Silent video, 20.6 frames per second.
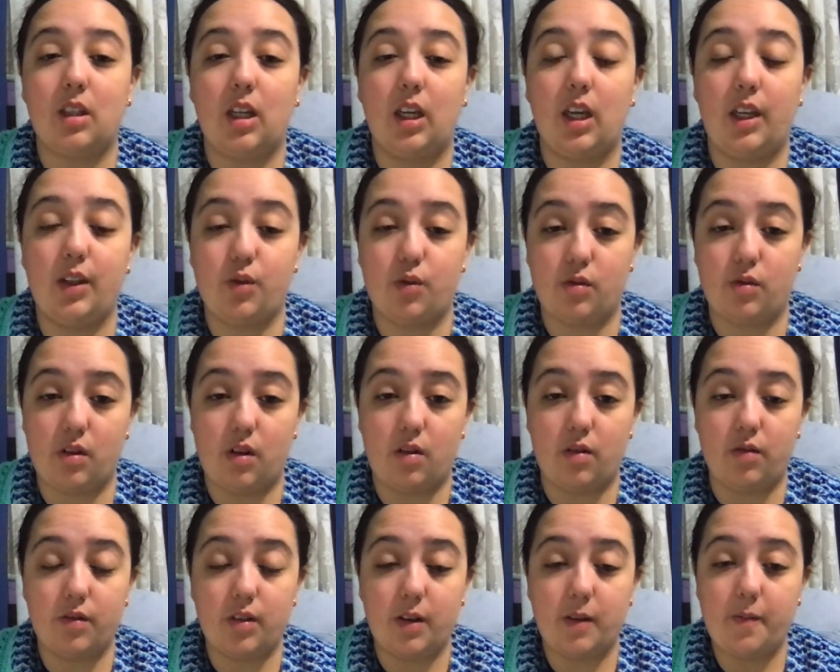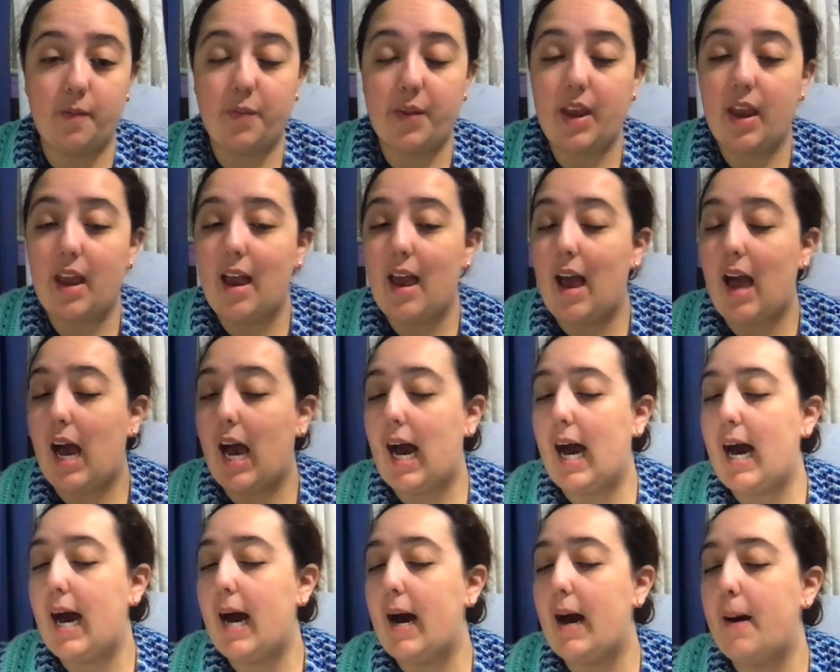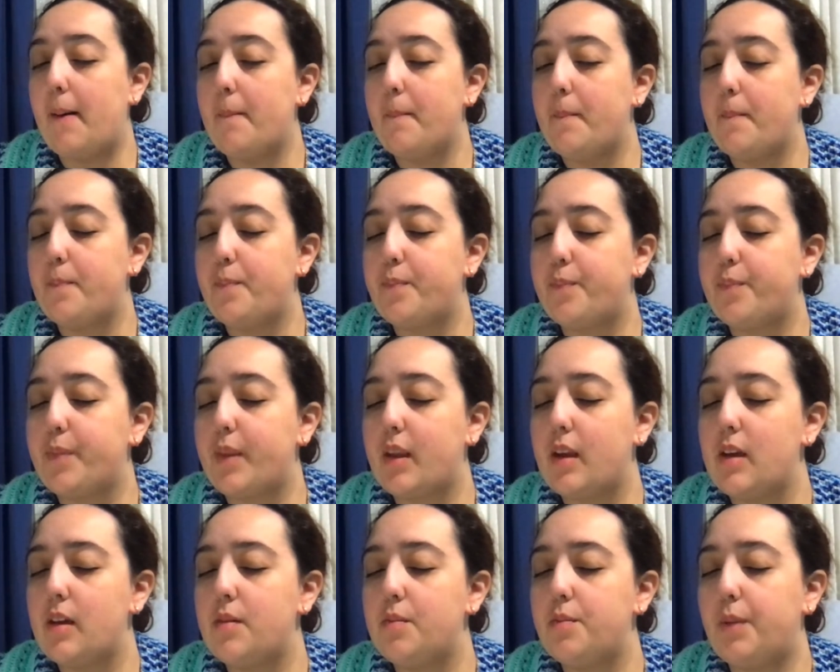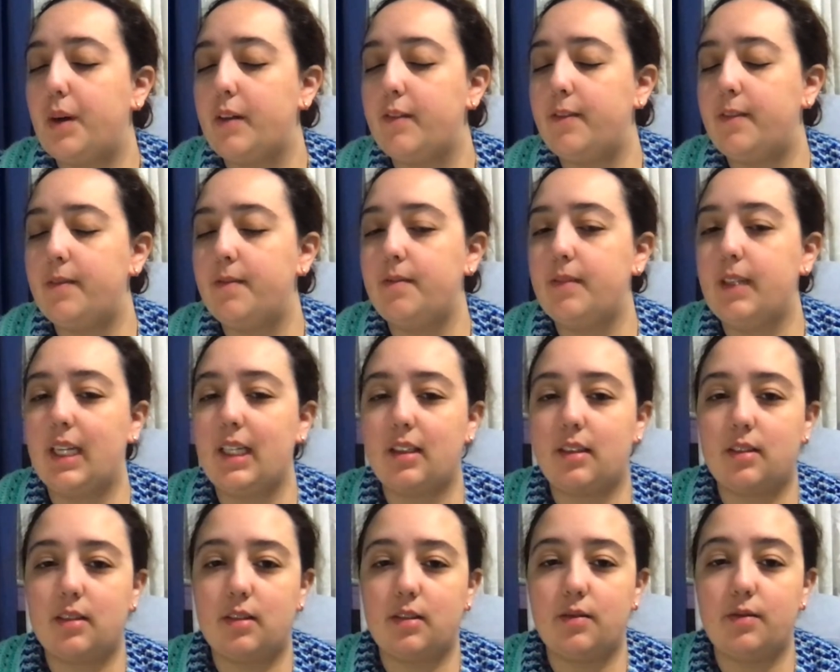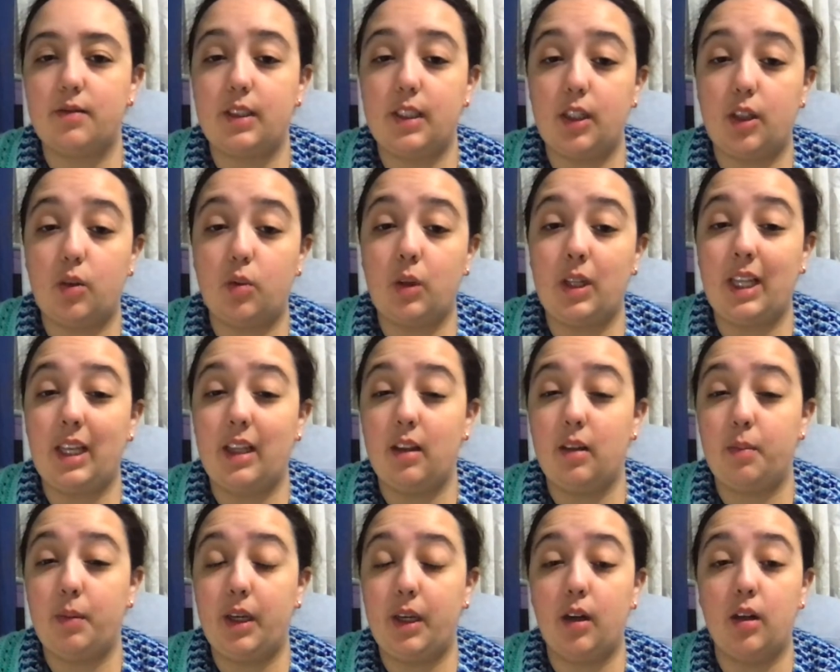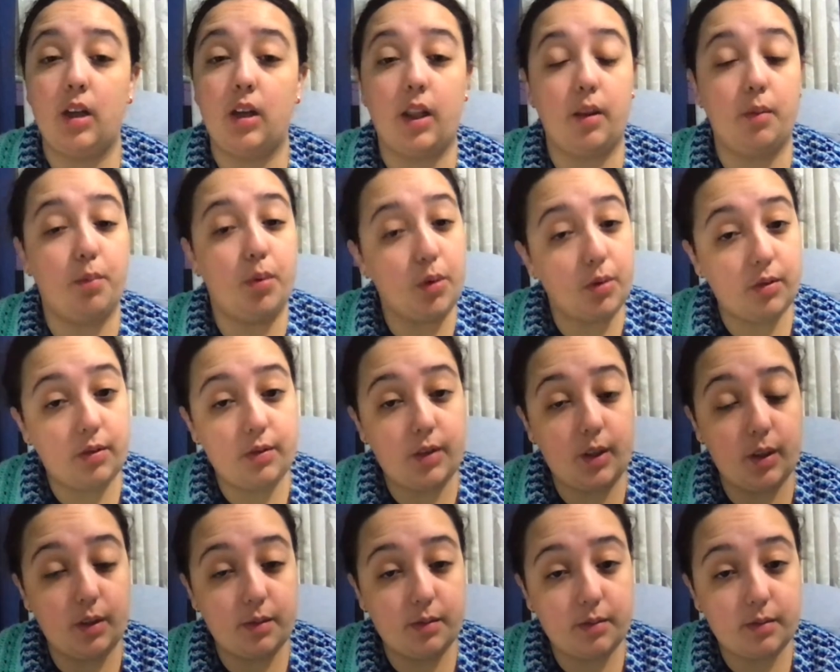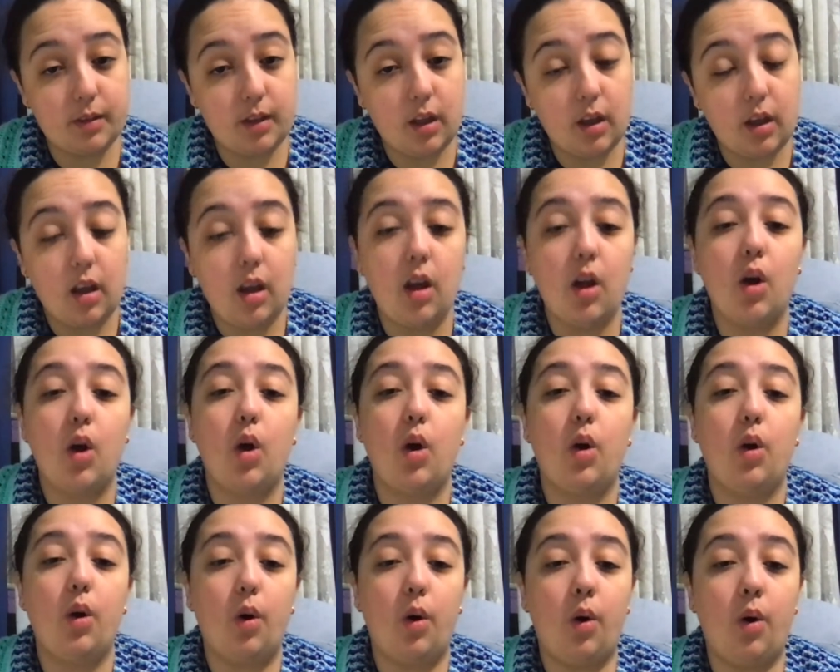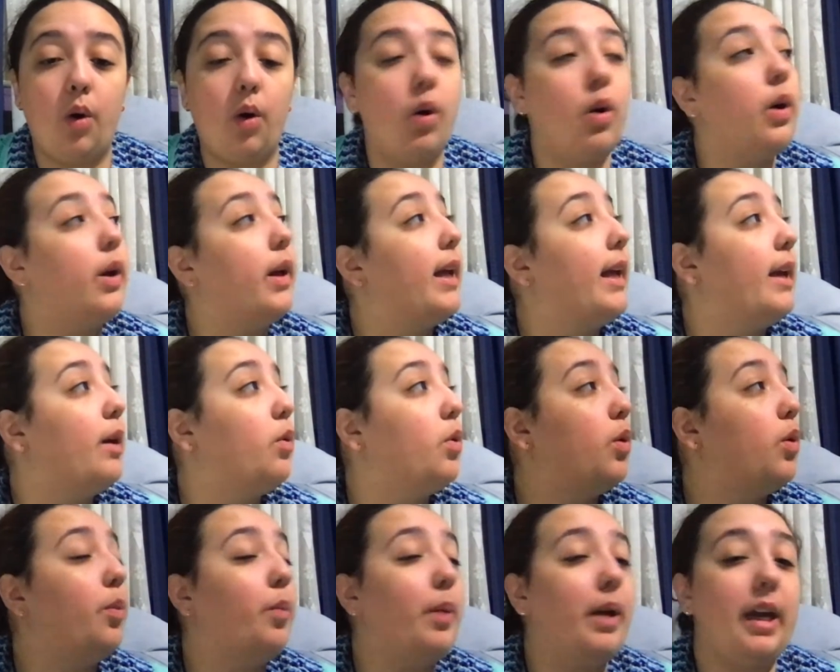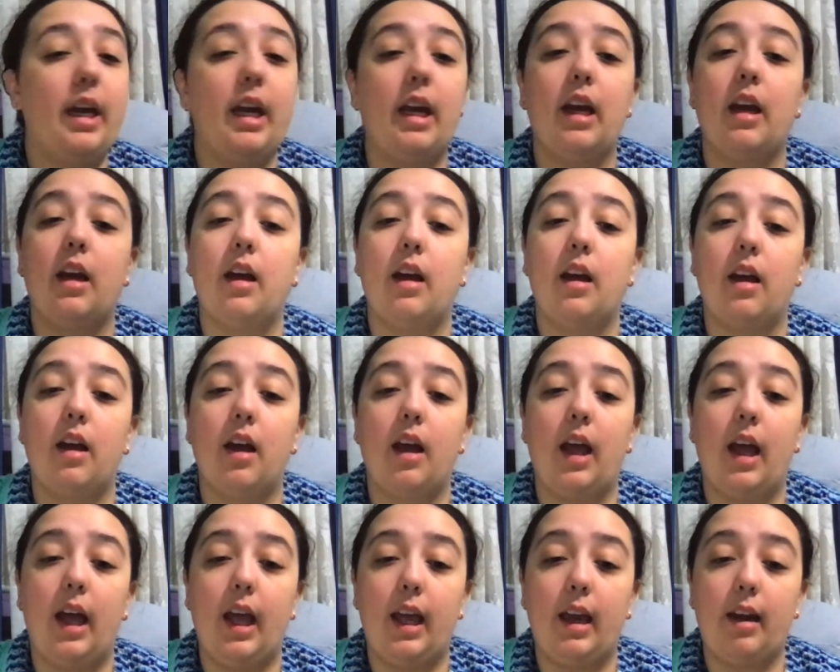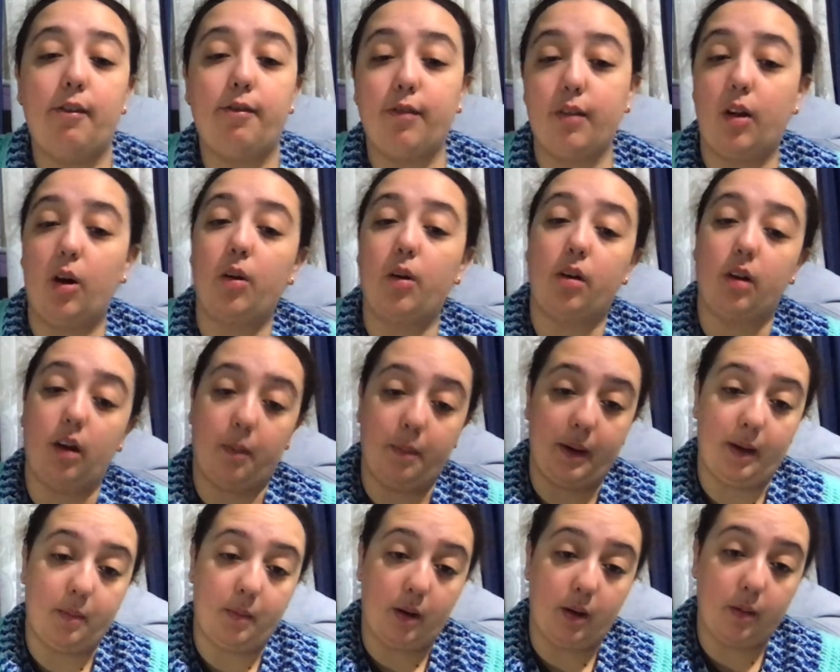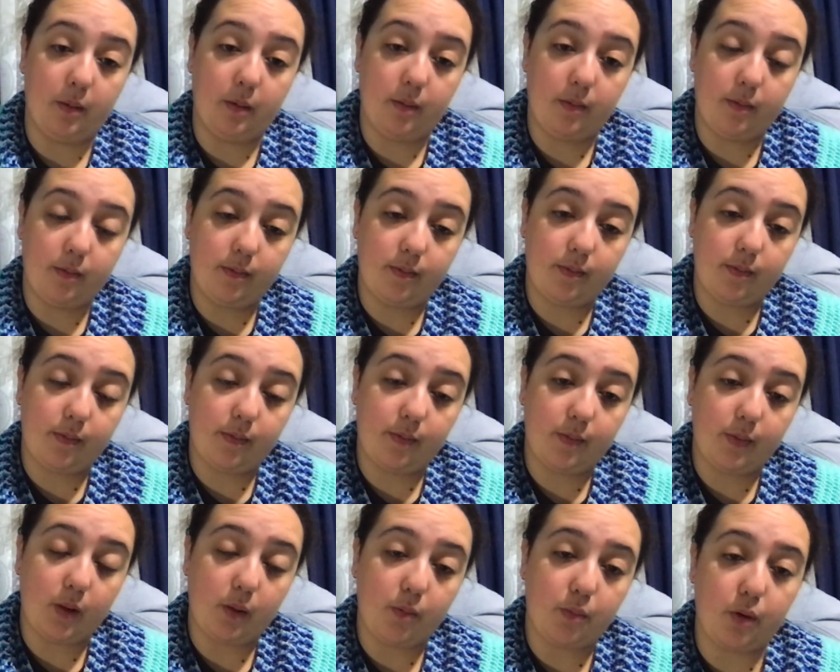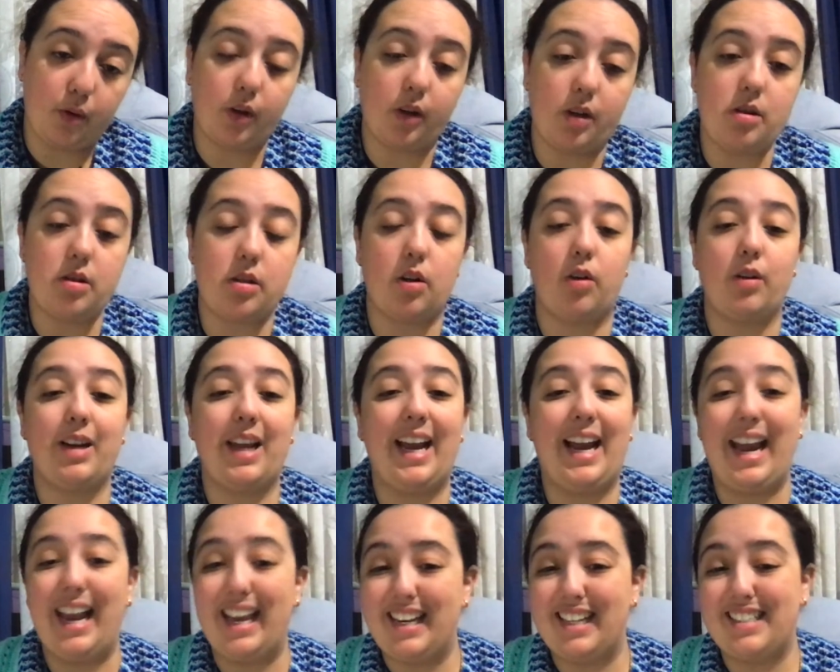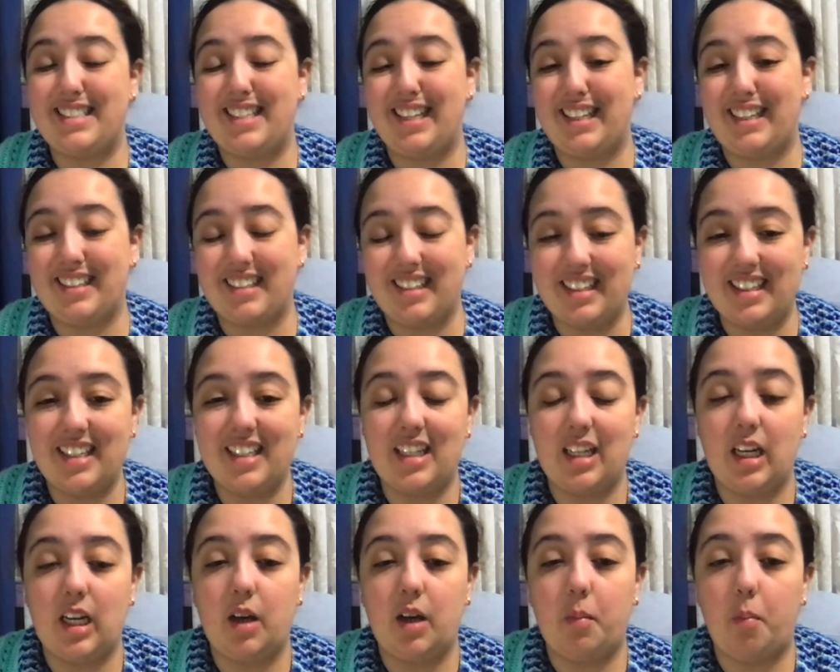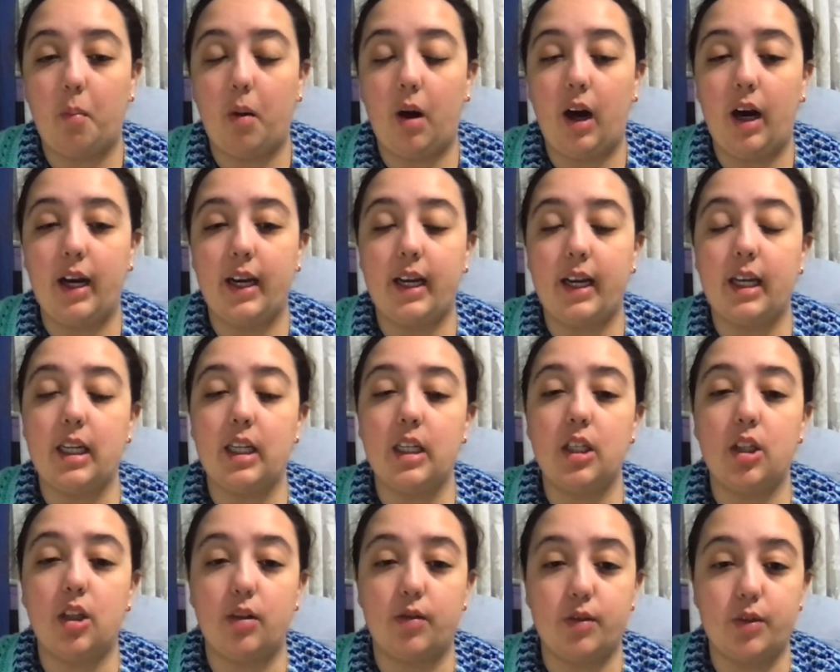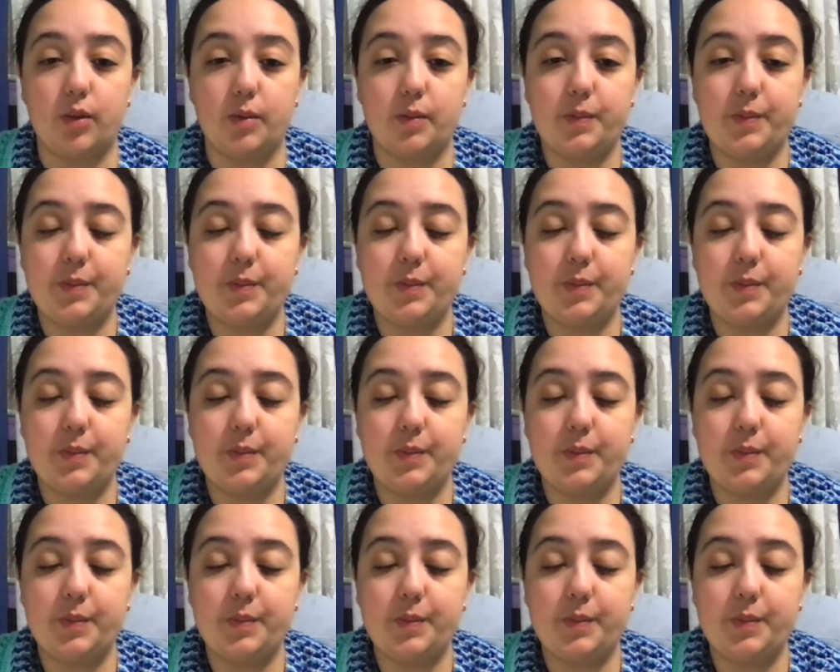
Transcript: is resolved. My next video will either be another book review, or it will be a vlog about my progress on editing my novel.